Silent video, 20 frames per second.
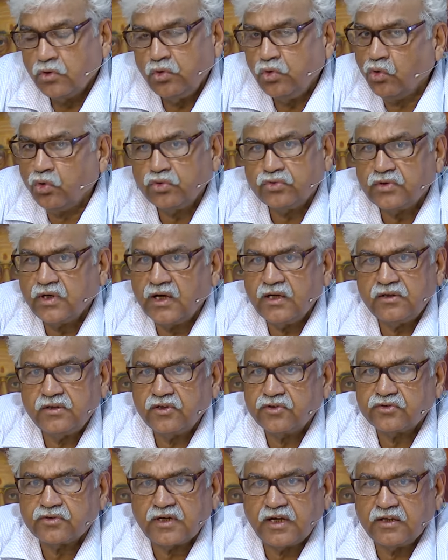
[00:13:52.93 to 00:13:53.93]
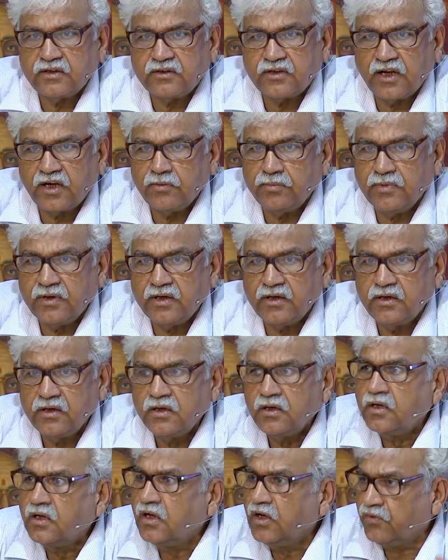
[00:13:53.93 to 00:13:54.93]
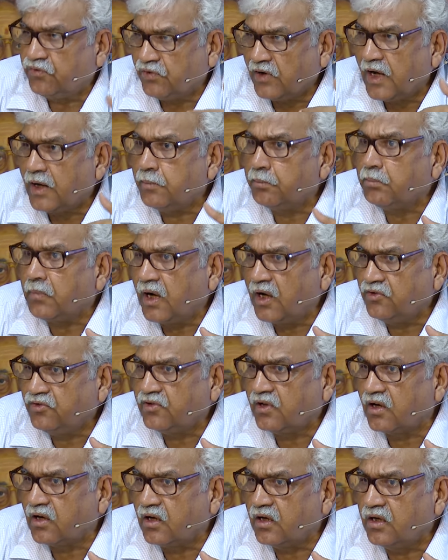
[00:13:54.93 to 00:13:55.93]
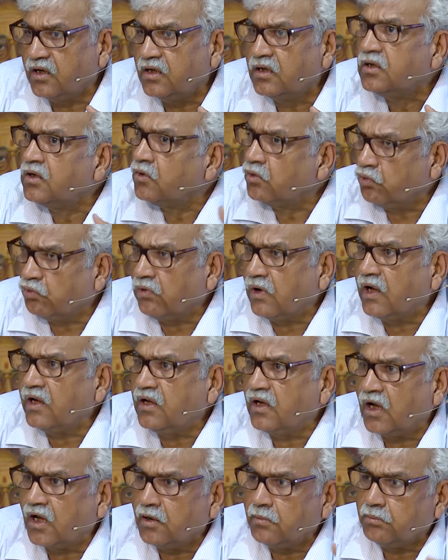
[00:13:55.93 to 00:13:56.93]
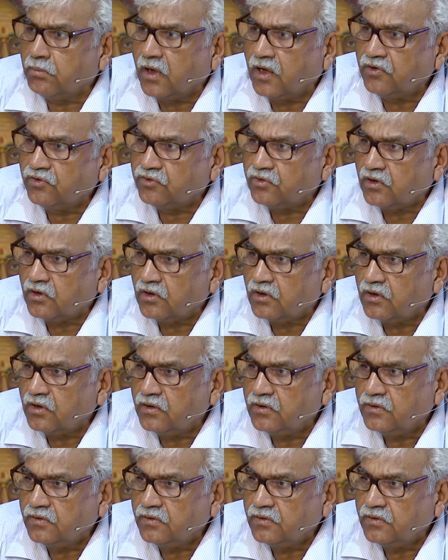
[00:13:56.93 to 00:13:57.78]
No scientist can tell me if I am miserly, why I am miserly.